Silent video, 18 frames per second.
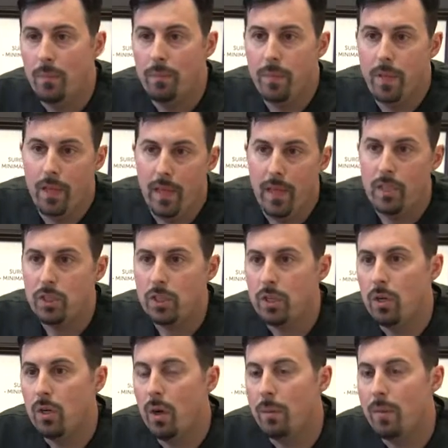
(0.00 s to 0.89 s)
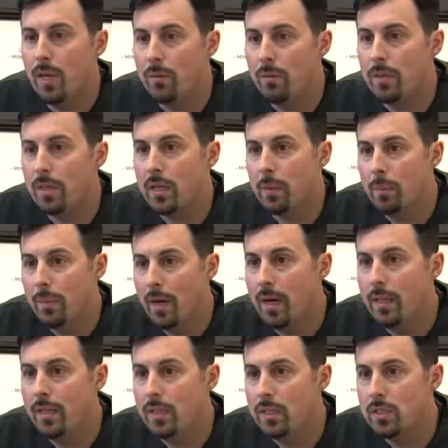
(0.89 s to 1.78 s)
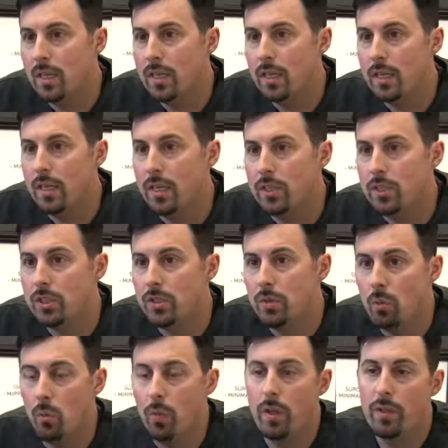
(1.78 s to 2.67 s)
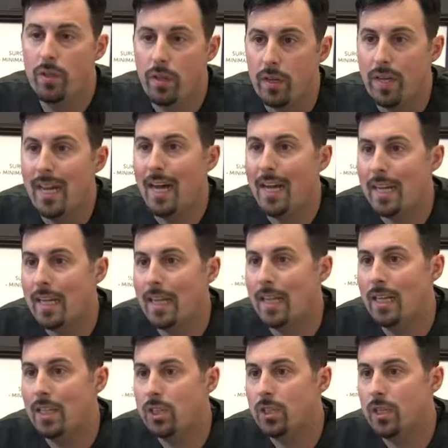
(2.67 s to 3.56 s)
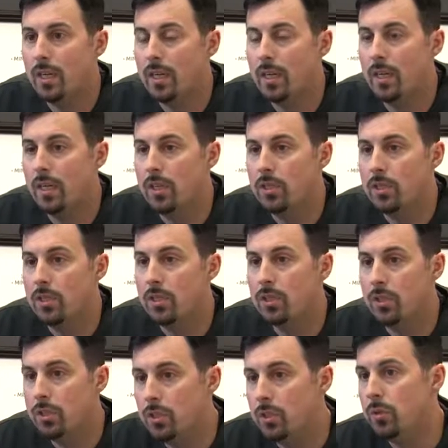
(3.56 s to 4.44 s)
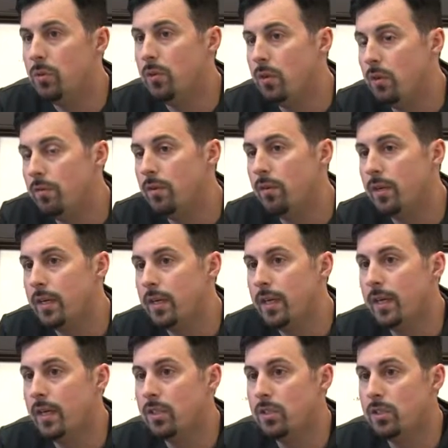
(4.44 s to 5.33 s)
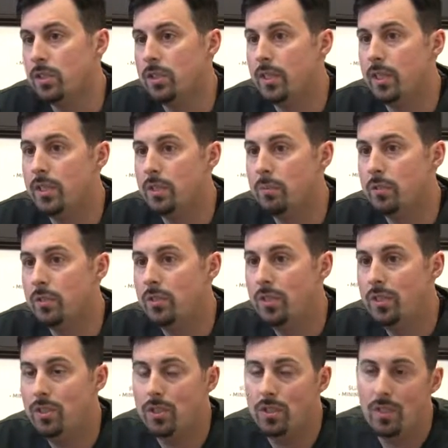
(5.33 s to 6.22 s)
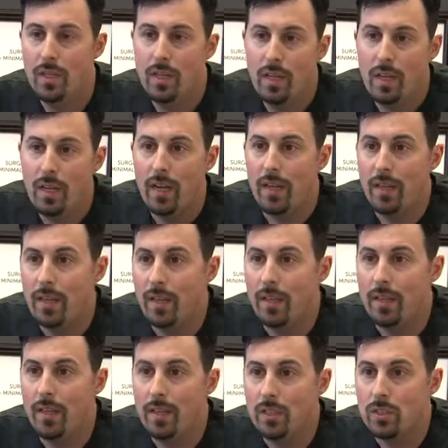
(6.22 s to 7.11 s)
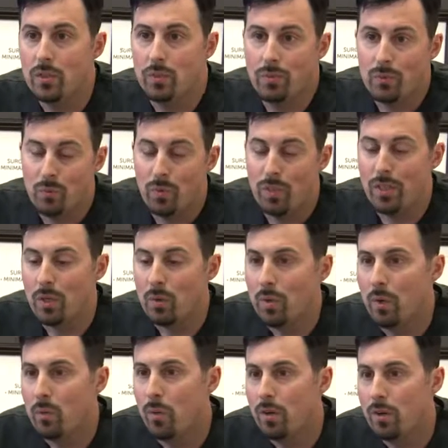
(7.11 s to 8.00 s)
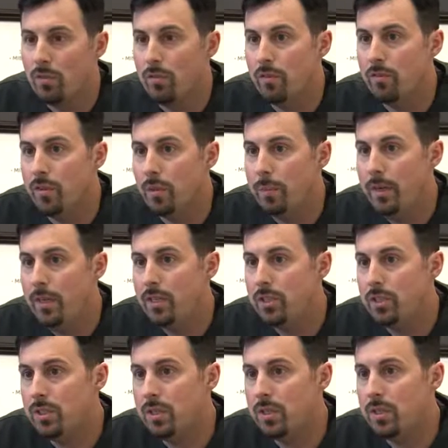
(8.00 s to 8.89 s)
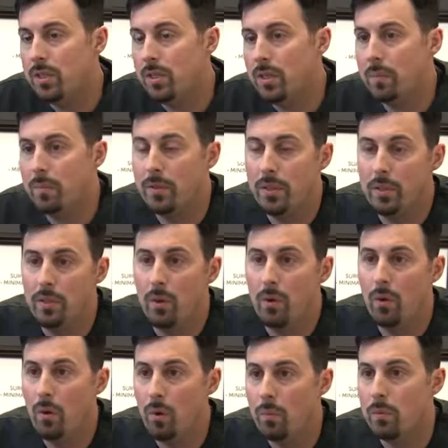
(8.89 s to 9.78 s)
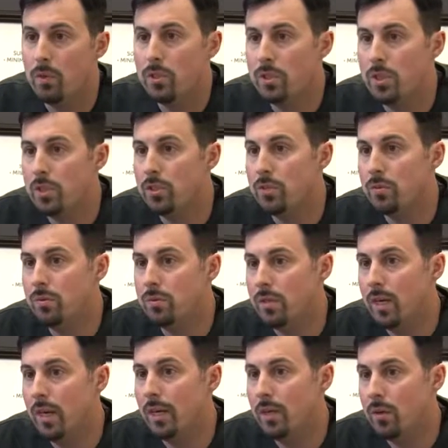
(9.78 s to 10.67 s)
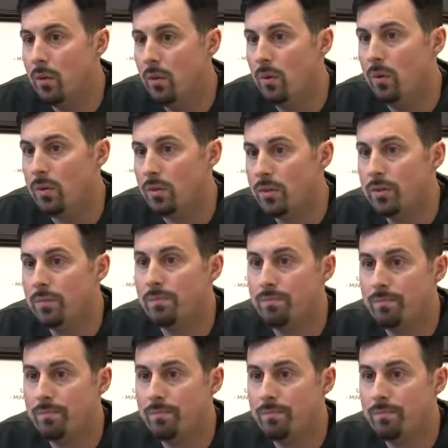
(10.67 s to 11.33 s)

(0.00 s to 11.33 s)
As you know, I've been able to combine this on occasion with a gynecologic oncologist to do an ovarian cancer staging procedure. And then it's really quite wonderful for the patient that you can complete the whole procedure through tiny holes.